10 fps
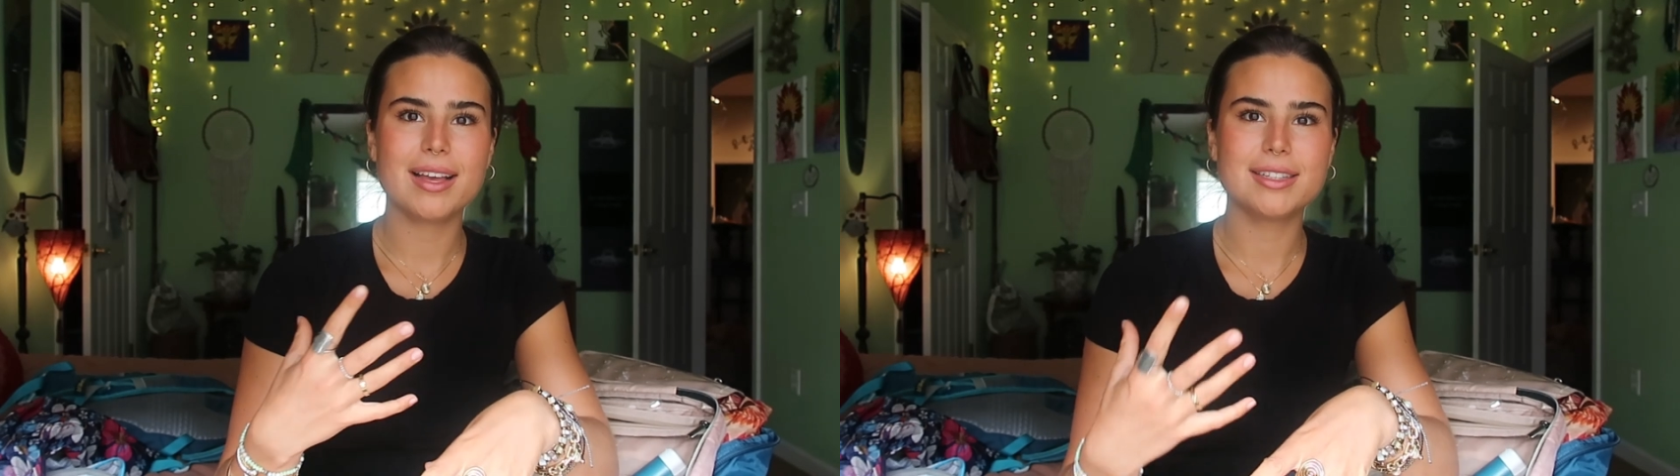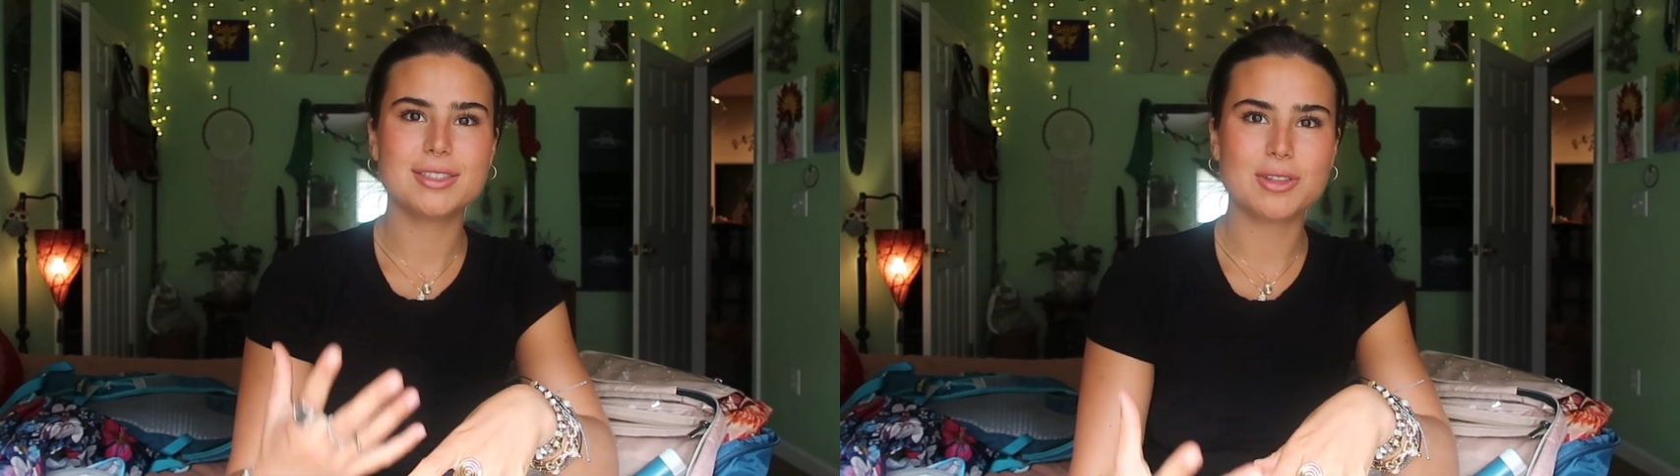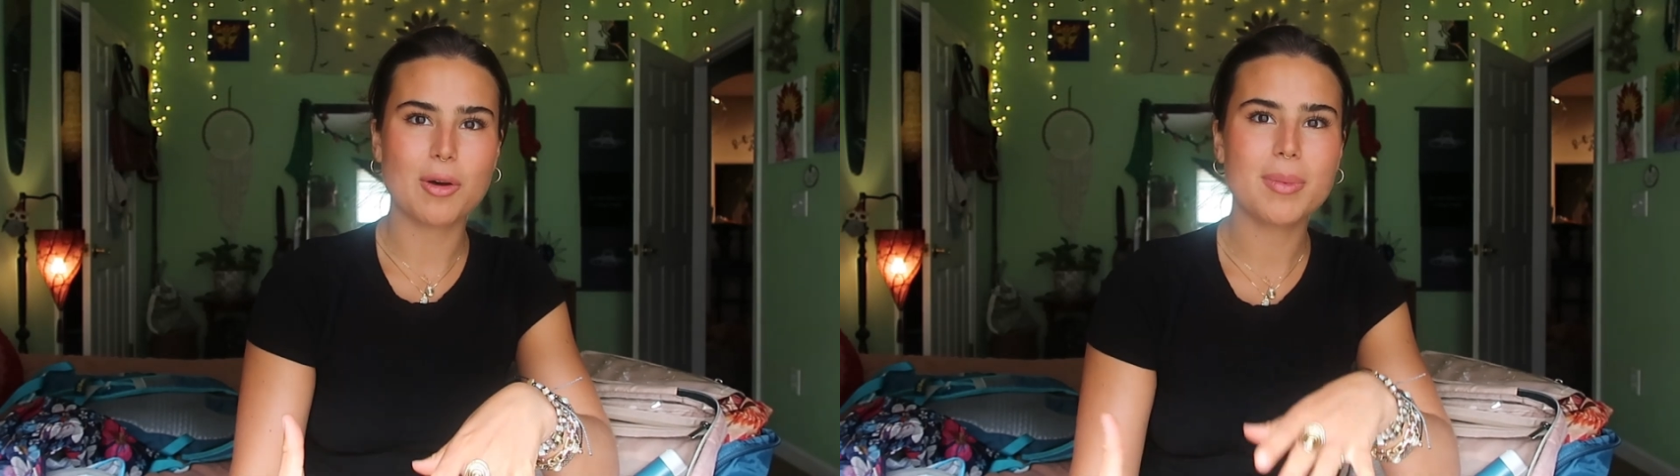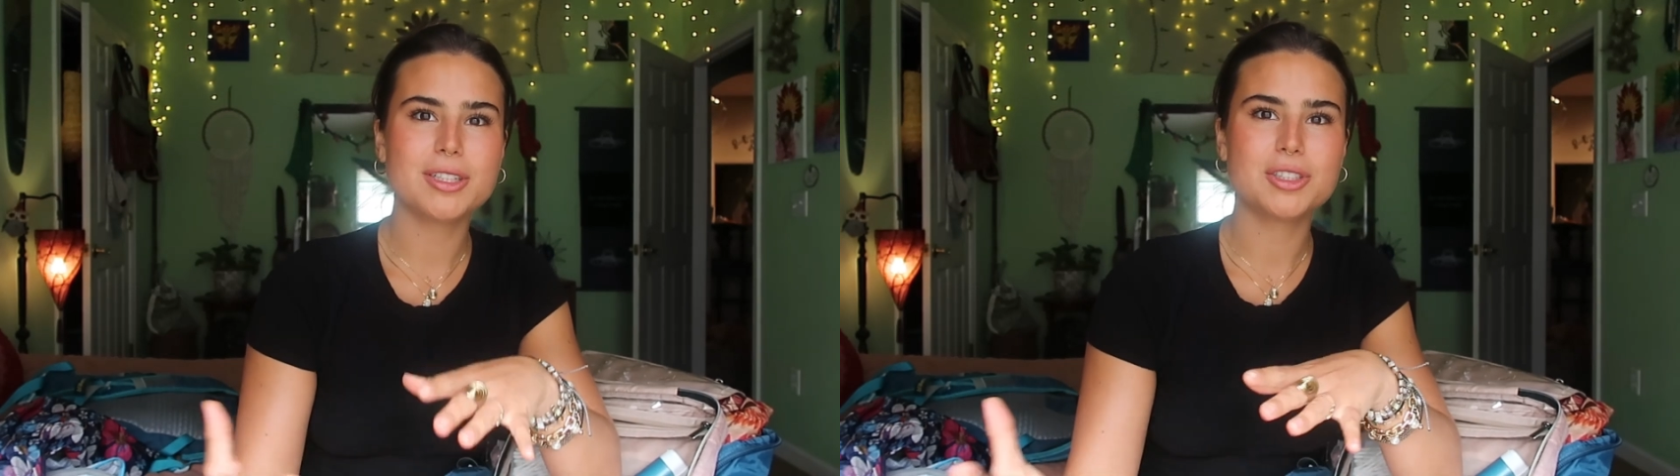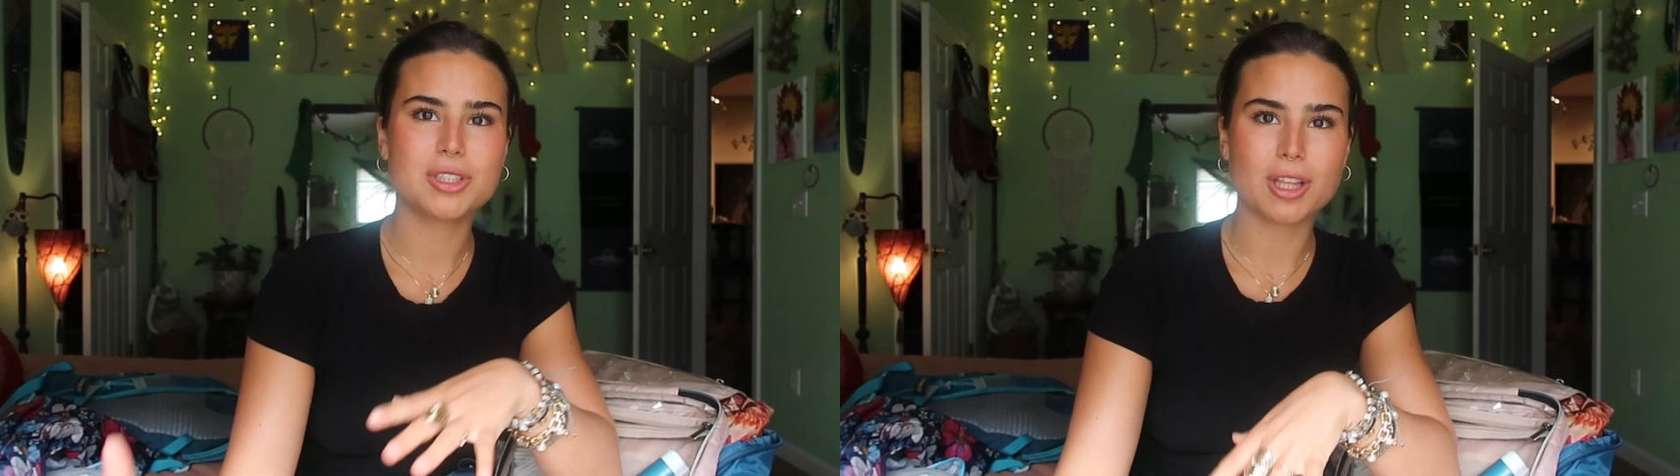so
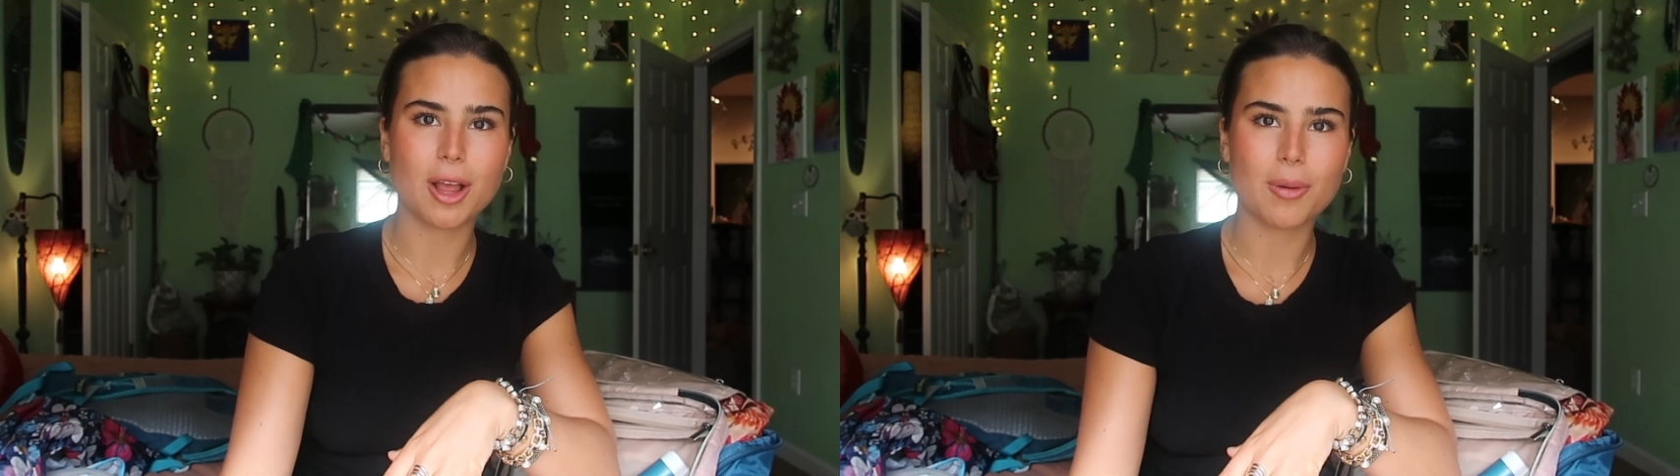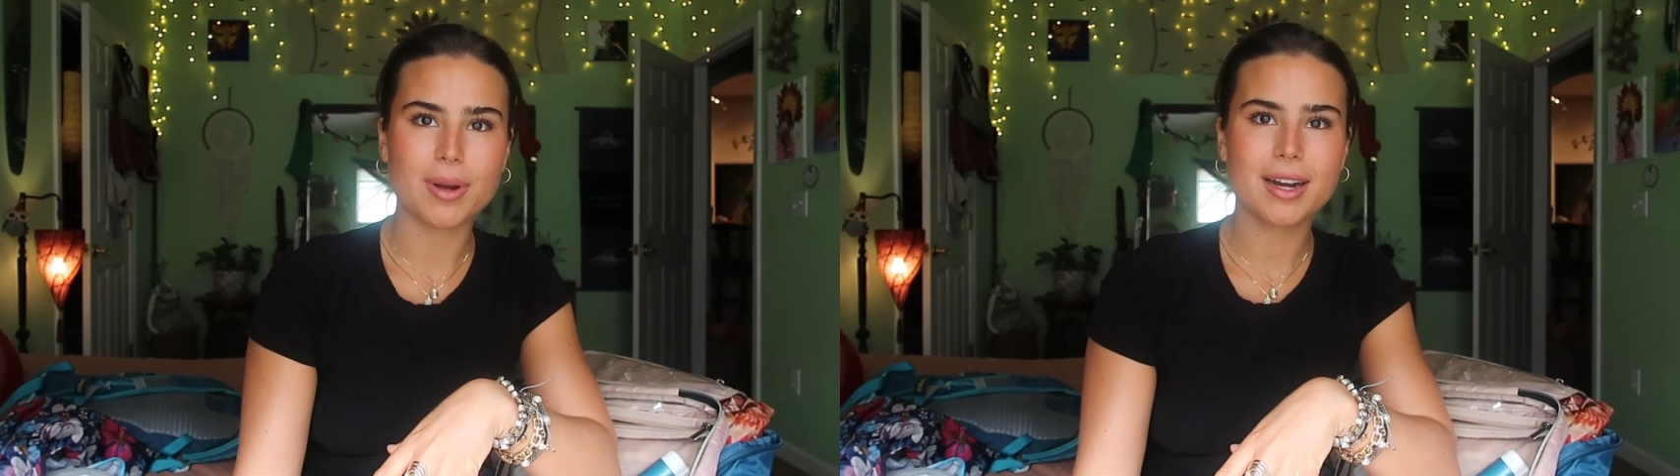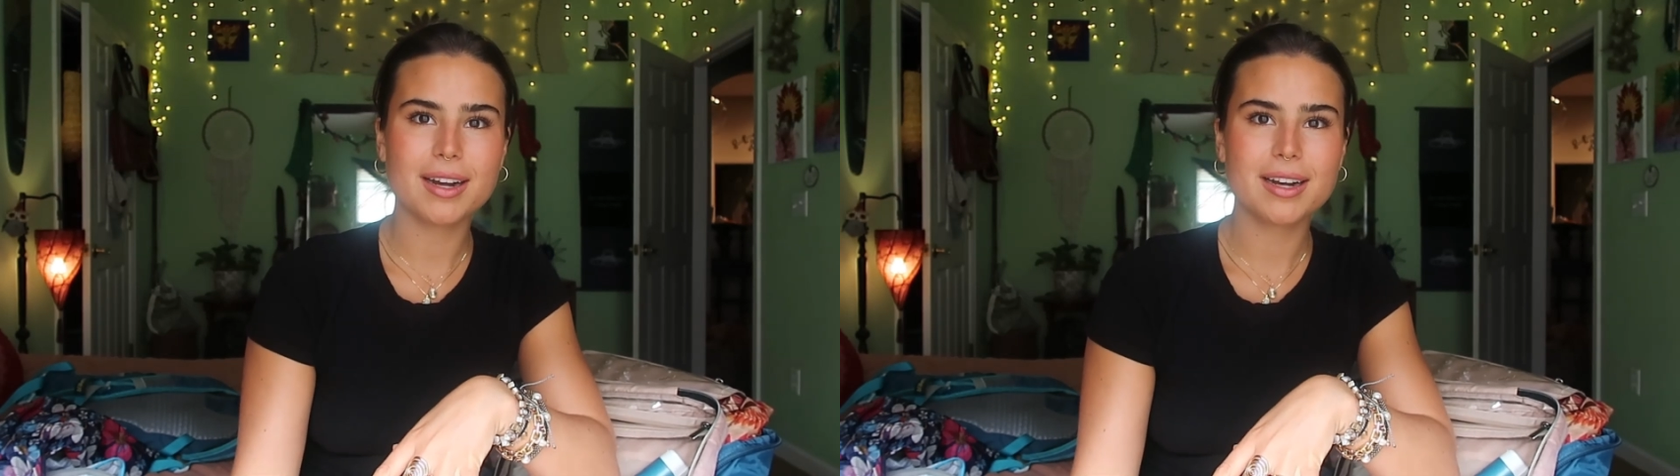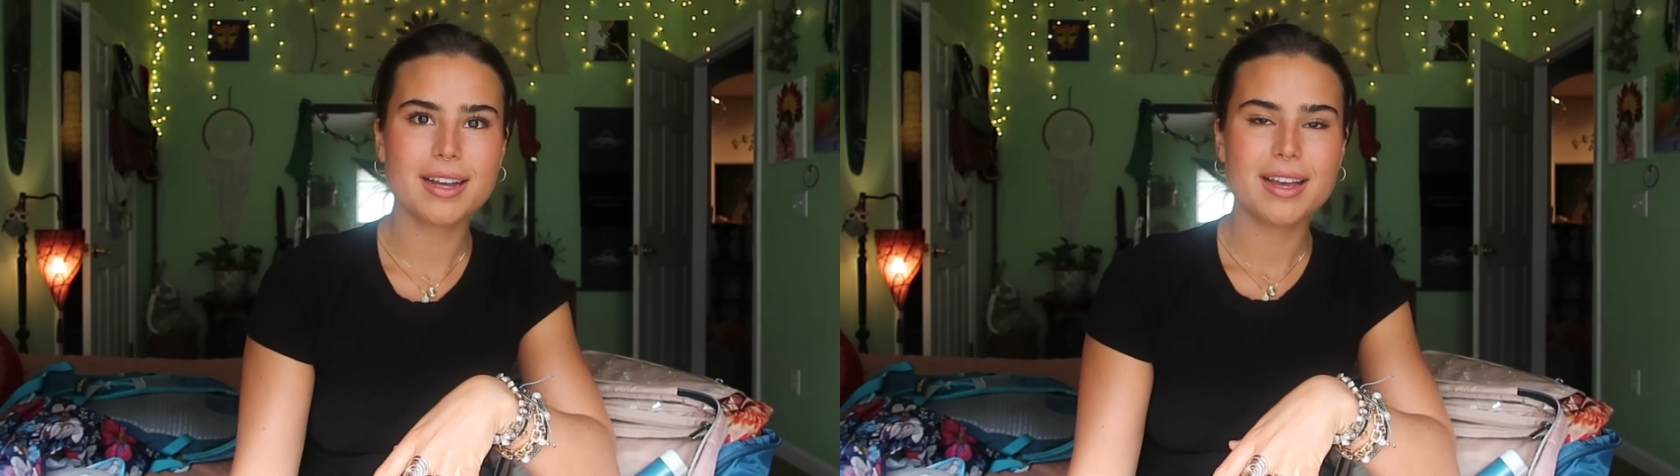much slower,